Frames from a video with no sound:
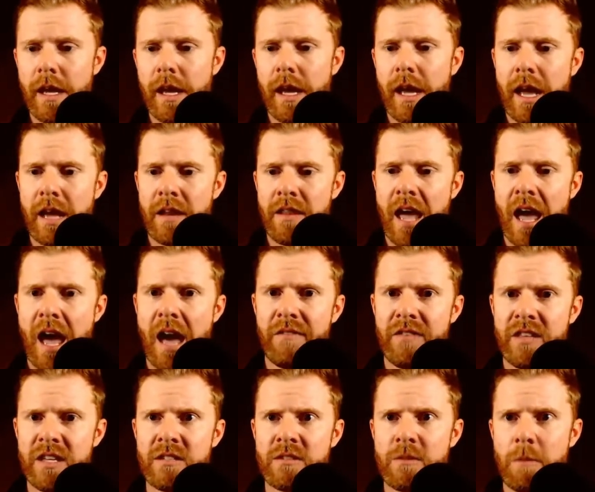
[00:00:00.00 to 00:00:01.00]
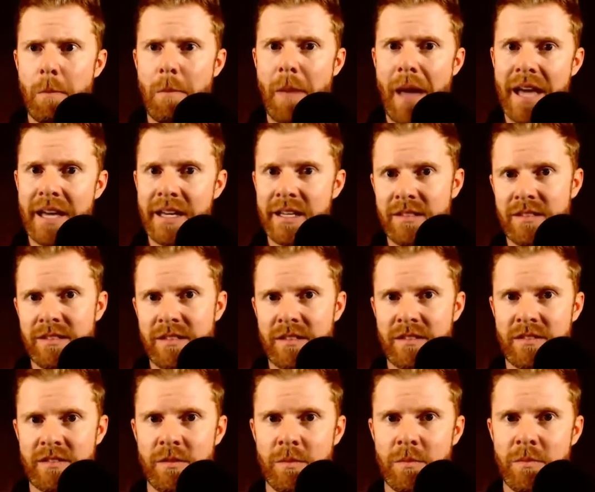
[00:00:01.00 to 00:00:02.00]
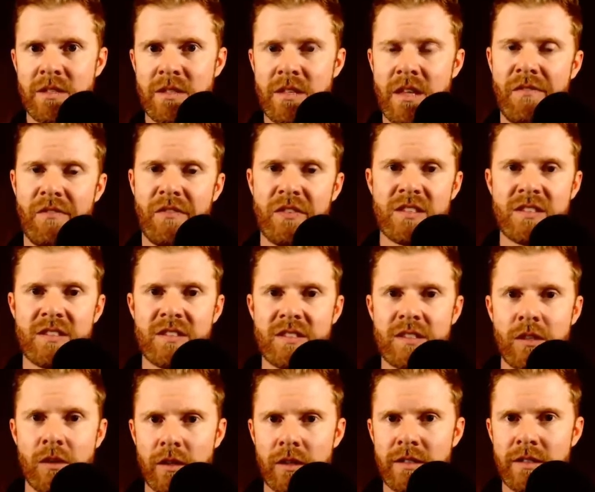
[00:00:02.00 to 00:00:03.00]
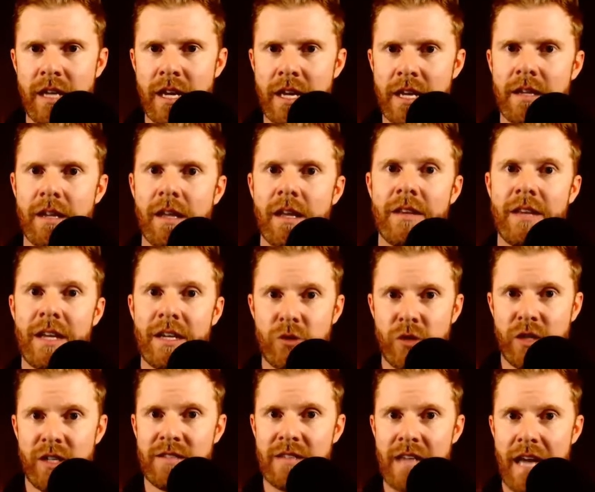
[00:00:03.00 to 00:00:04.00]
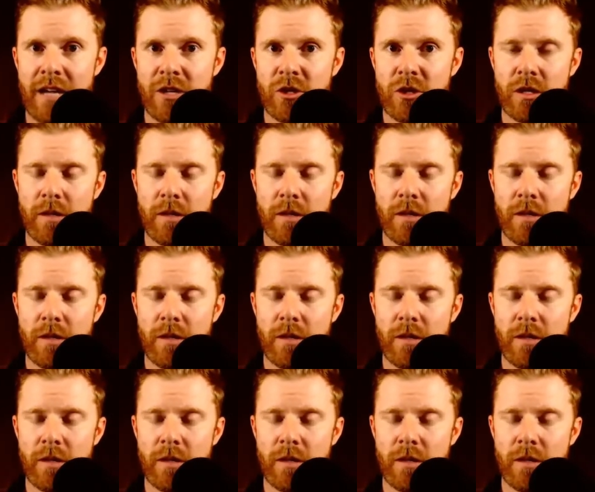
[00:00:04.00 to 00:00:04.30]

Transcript: And they have these banking systems that facilitate that transaction.